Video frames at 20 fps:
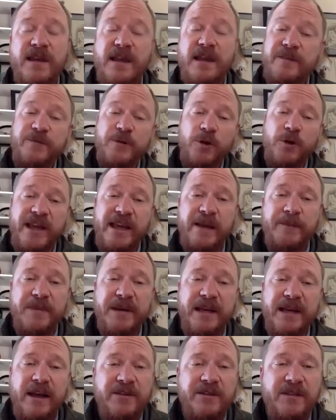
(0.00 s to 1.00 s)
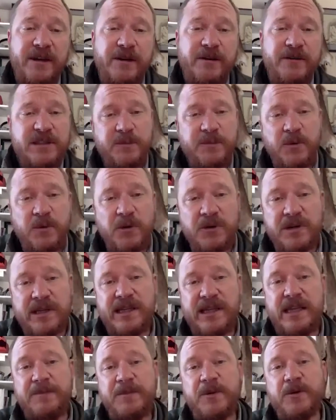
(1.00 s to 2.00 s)
If you're camping out there, it's important
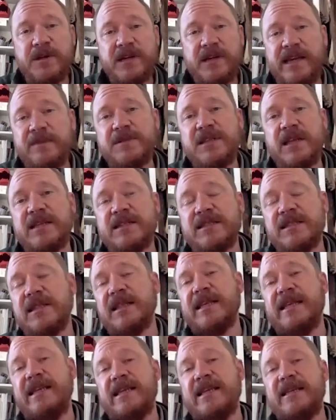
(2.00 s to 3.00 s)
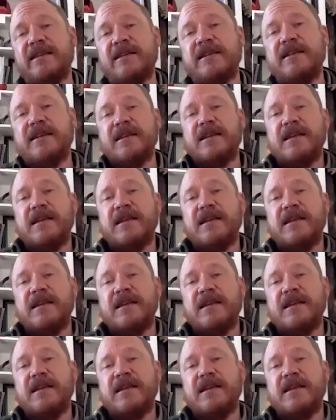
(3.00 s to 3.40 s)
to keep your campsites clean,